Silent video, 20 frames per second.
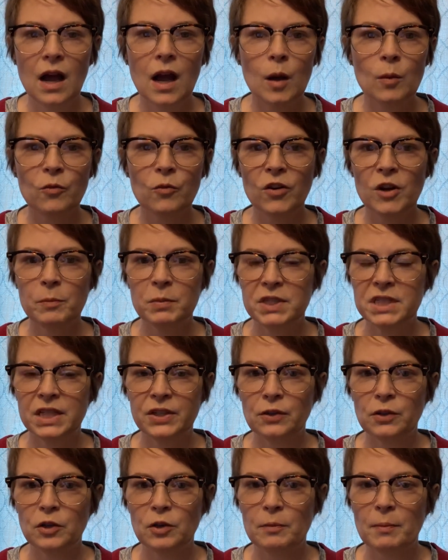I'm very
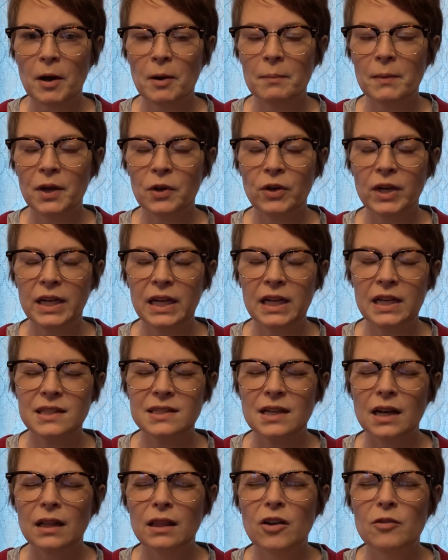particular about my green inks,
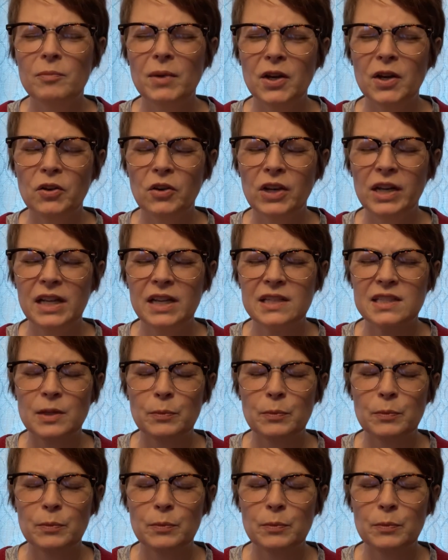and I love my green inks.